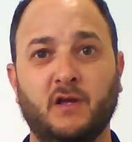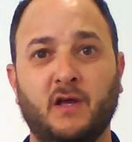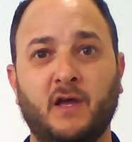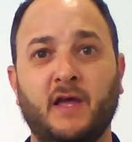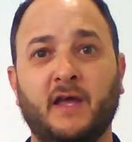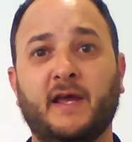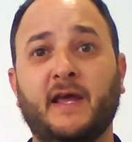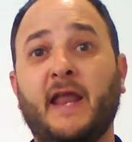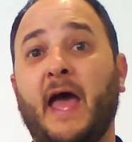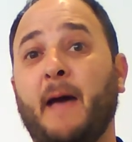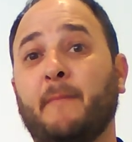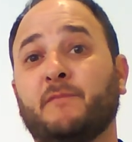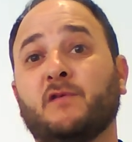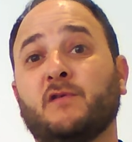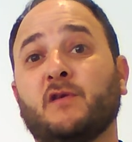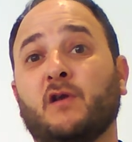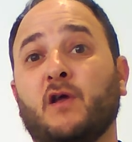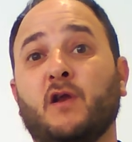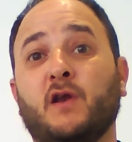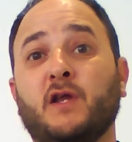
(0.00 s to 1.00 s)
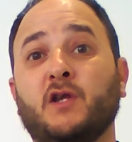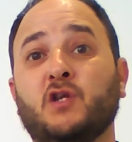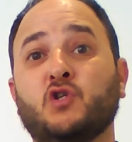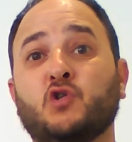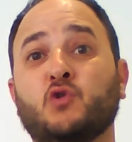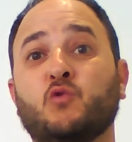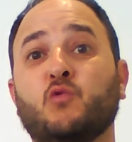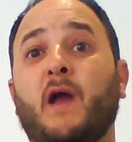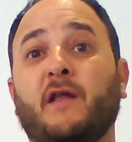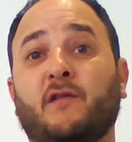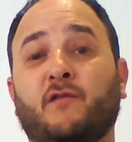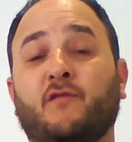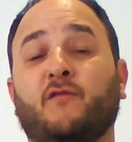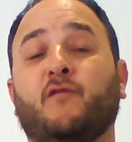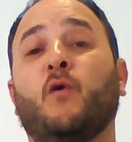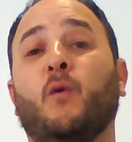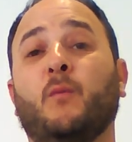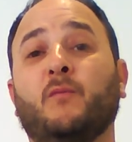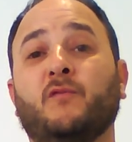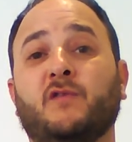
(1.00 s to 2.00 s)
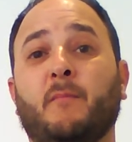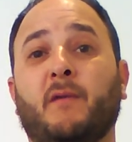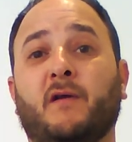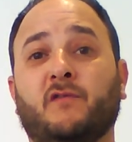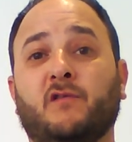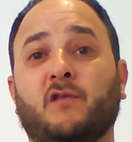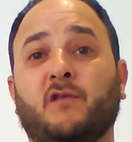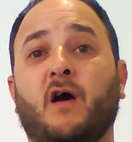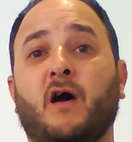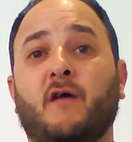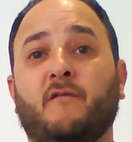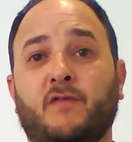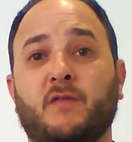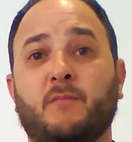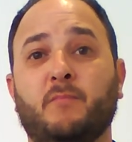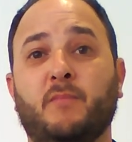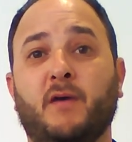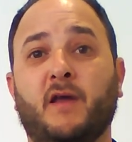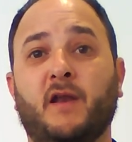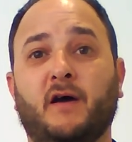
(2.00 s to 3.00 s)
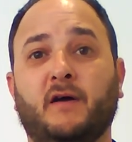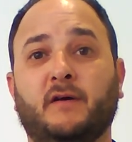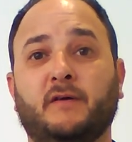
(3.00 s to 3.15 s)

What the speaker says: can absolutely transform someone's life for the better.